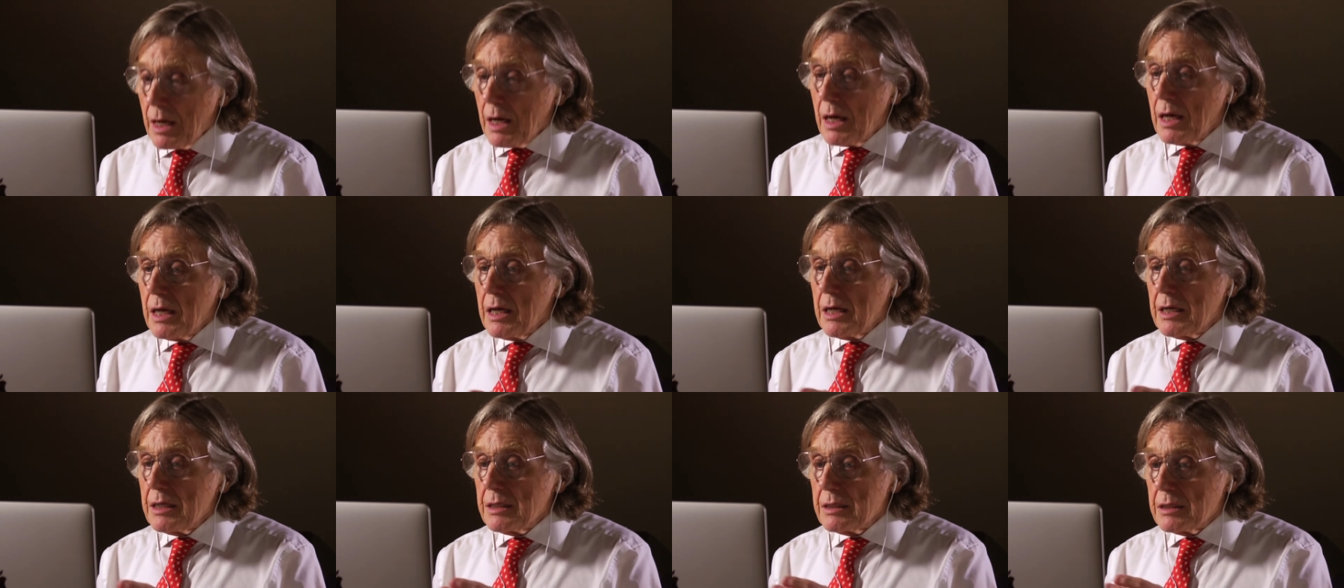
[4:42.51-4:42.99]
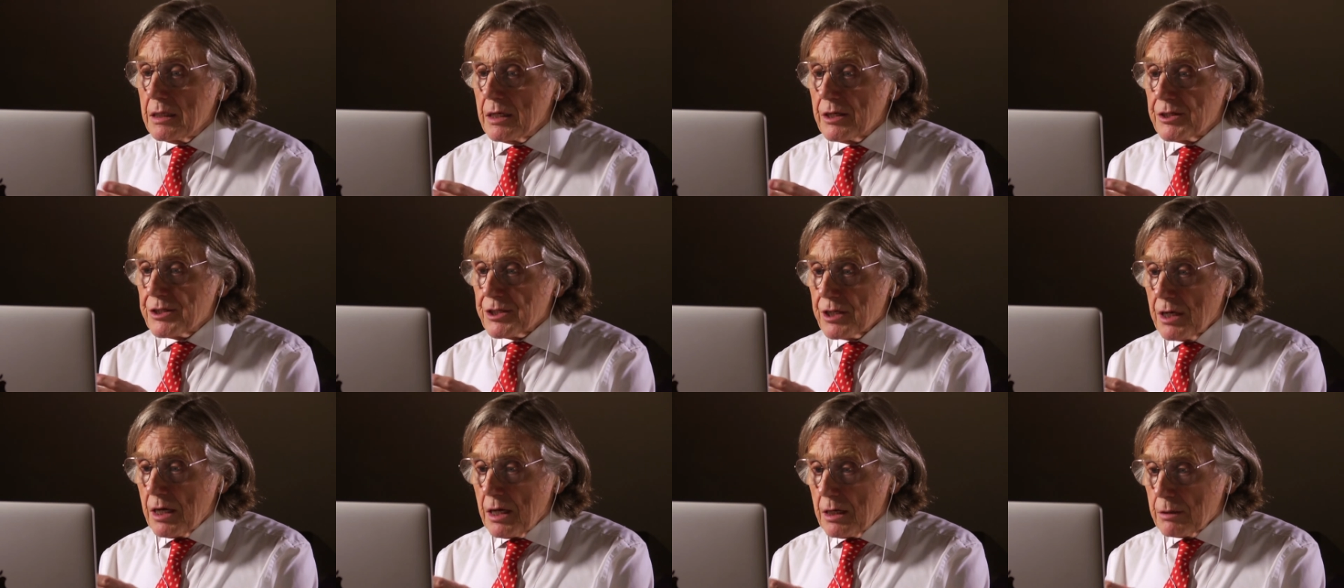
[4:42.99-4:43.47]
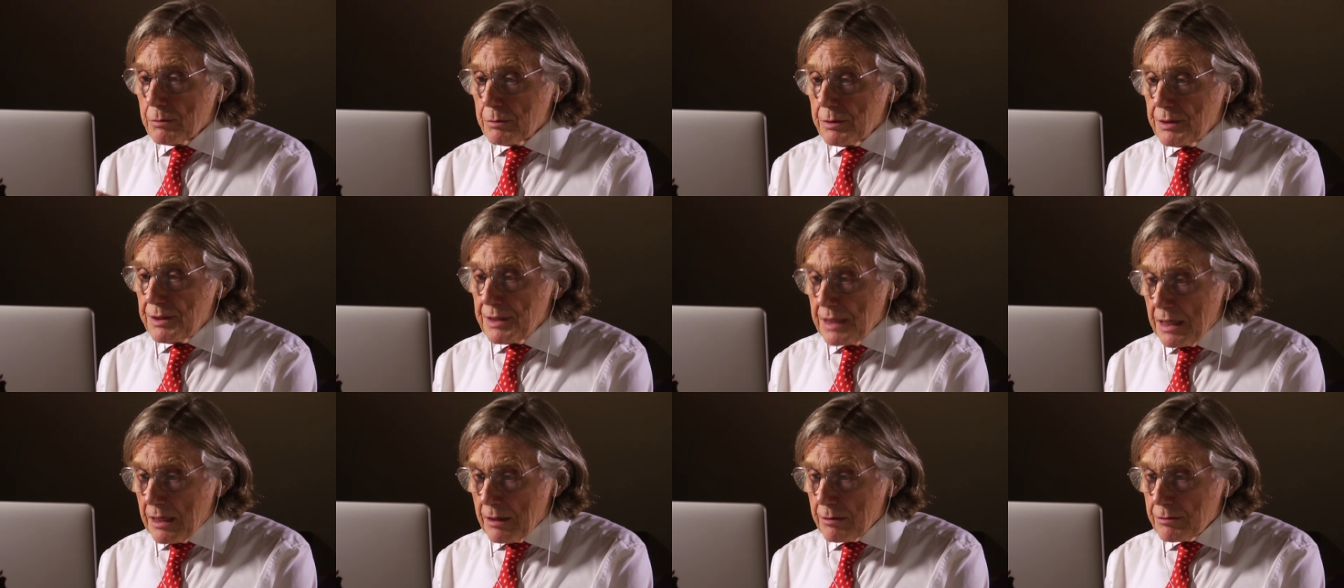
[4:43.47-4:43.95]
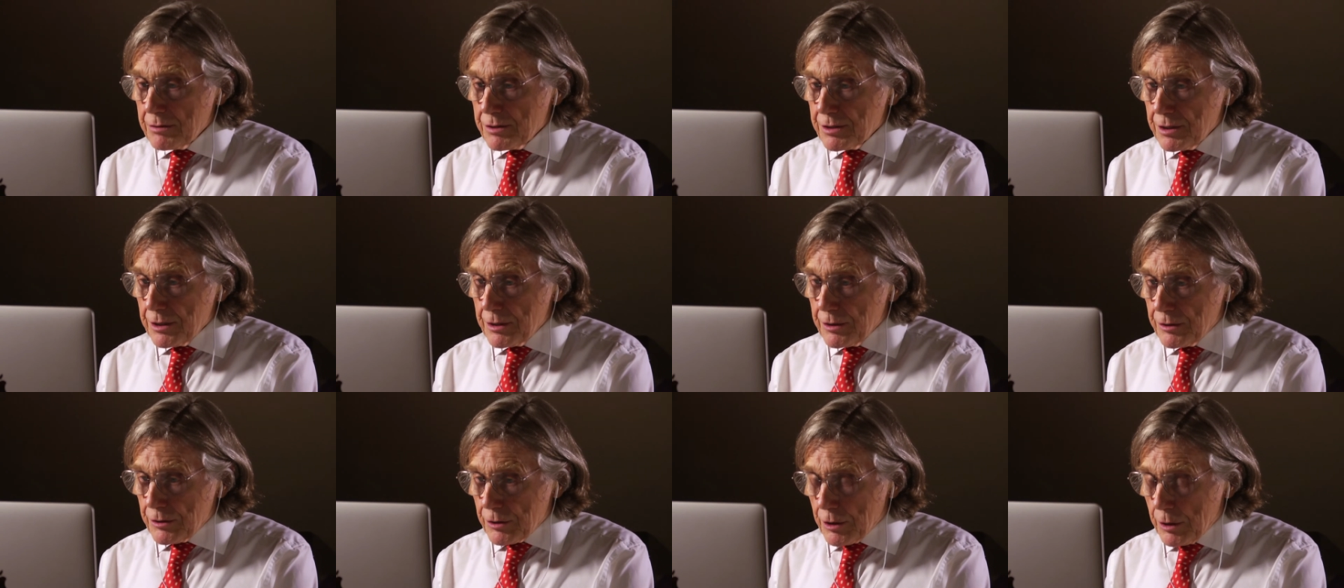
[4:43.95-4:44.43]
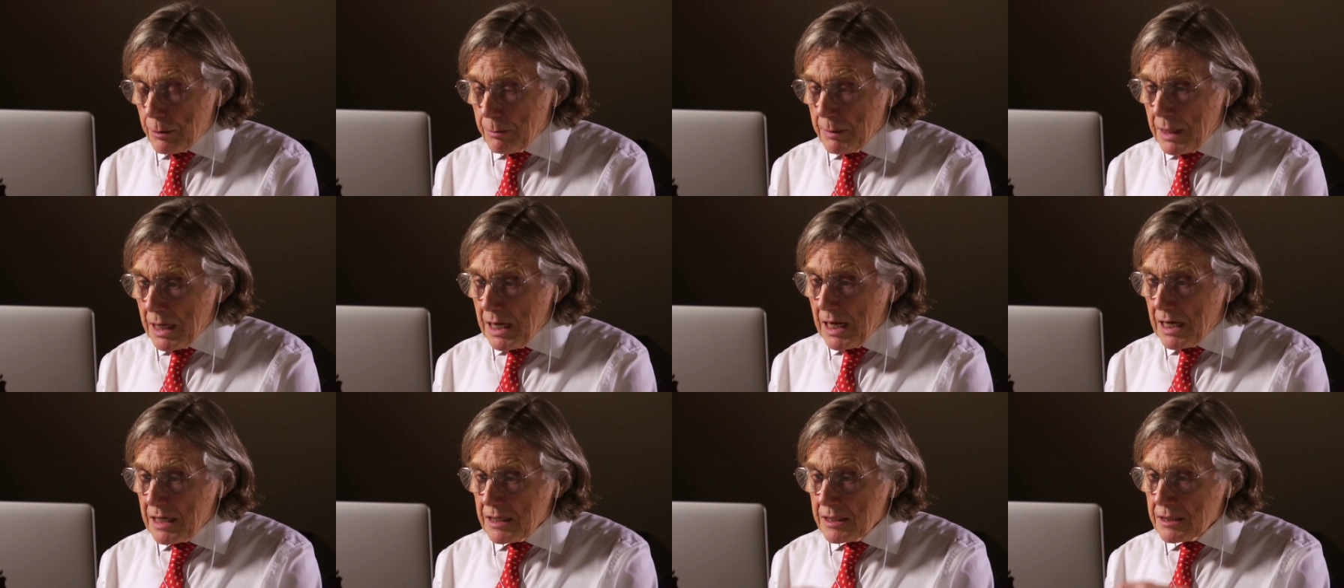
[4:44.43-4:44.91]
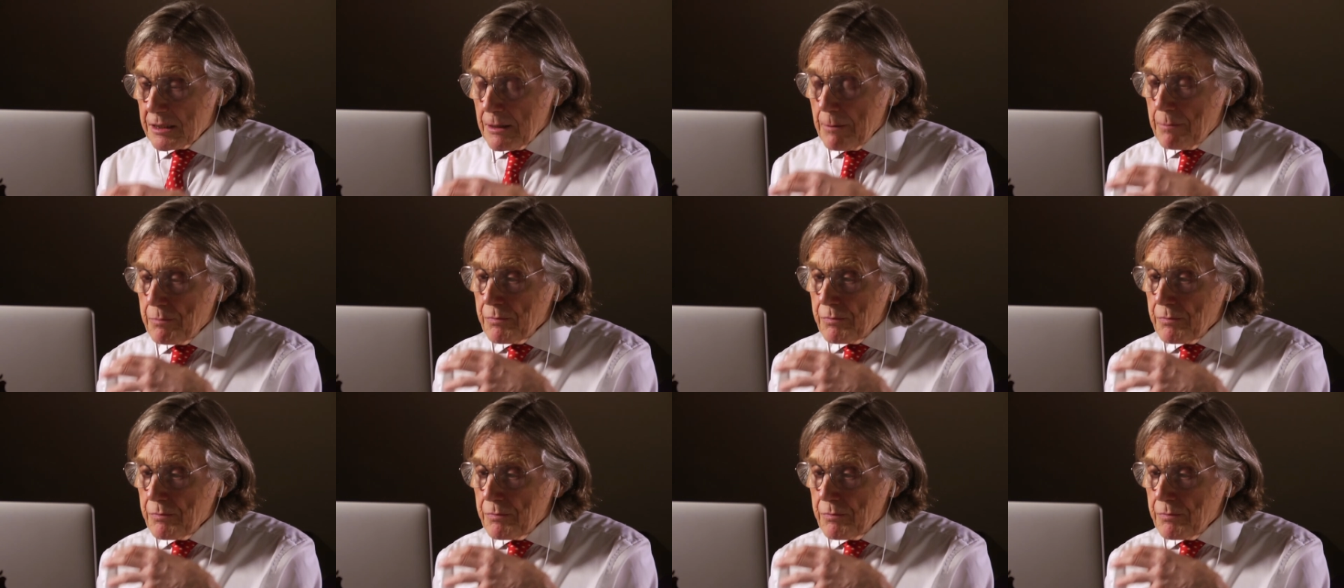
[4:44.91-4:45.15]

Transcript: in a child with Down syndrome and